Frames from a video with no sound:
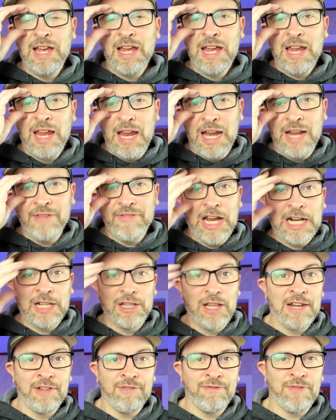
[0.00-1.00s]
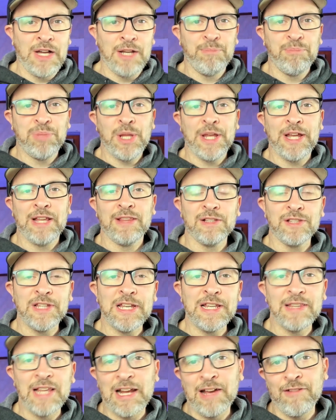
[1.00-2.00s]
and I've had a lot of fun playing the
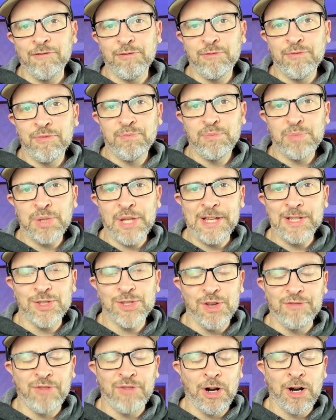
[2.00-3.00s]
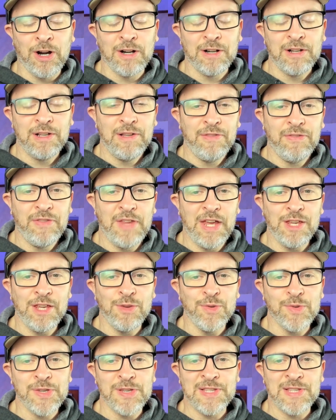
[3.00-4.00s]
league that I've played so far that
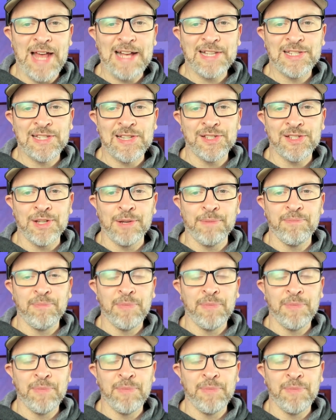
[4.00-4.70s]
uses that system.